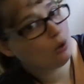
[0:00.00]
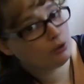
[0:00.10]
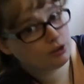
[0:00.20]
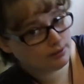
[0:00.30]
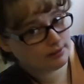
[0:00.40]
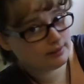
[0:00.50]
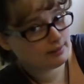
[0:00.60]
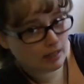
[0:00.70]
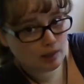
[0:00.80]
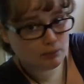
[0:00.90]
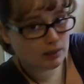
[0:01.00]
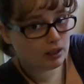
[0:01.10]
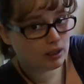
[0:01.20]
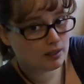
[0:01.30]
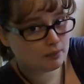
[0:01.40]
which is the same
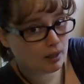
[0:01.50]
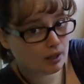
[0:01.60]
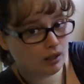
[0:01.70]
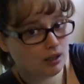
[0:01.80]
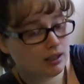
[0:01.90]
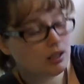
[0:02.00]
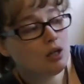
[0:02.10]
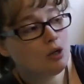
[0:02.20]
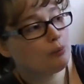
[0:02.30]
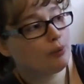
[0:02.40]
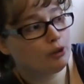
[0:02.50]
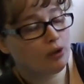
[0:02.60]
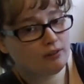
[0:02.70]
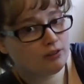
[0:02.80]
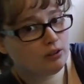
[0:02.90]
meaning as bakari, but you
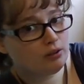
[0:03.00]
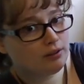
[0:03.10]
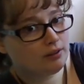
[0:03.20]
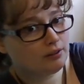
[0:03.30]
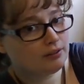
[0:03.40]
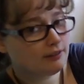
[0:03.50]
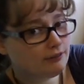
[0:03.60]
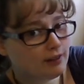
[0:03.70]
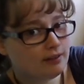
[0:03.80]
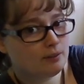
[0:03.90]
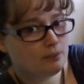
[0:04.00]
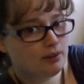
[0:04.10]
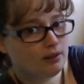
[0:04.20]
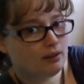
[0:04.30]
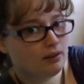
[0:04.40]
have to, they're different
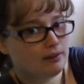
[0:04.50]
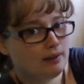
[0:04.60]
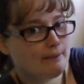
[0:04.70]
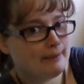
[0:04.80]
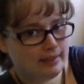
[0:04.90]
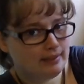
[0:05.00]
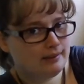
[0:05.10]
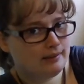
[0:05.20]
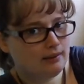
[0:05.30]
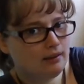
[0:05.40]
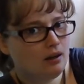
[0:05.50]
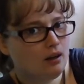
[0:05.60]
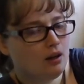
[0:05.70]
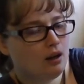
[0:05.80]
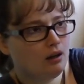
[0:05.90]
depending on the immediacy
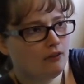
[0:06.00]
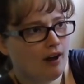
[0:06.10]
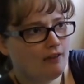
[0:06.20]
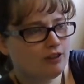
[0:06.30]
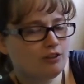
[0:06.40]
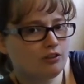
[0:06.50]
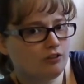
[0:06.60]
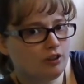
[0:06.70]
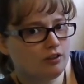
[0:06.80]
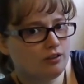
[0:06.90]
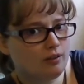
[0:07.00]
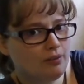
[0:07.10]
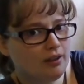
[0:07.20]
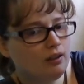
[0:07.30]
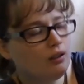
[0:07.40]
of having just finished
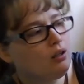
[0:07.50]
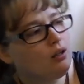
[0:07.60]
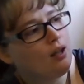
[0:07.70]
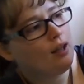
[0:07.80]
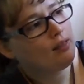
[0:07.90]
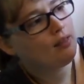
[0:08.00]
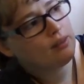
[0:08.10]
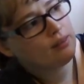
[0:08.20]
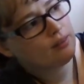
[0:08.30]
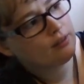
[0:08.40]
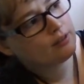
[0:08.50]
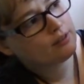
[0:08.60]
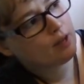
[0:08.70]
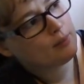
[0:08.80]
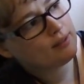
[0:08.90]
something. And then there's
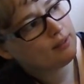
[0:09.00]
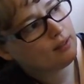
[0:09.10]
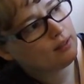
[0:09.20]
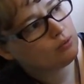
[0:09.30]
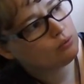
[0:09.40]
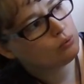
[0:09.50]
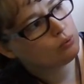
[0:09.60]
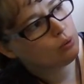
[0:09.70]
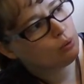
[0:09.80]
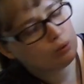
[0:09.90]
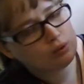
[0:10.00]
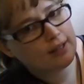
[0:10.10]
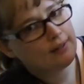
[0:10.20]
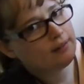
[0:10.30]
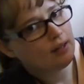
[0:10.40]
tabete iru tokoro
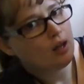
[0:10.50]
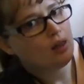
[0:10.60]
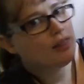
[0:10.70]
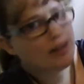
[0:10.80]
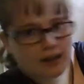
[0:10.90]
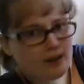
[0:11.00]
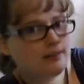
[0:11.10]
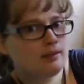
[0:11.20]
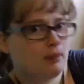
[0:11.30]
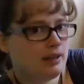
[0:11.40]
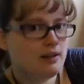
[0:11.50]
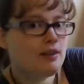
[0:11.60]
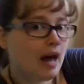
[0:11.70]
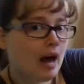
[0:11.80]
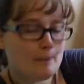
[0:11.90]
desu. They didn't explain
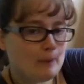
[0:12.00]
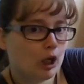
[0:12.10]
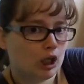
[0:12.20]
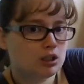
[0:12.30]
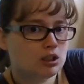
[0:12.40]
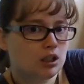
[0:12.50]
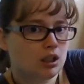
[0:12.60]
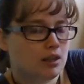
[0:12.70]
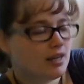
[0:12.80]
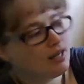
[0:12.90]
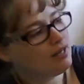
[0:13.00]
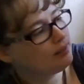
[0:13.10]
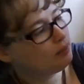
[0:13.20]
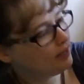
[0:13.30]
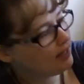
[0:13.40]
that part. They didn't
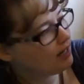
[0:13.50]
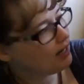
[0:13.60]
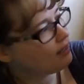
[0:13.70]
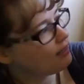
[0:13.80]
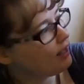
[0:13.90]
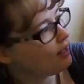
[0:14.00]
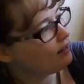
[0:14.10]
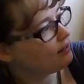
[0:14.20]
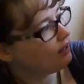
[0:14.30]
explain that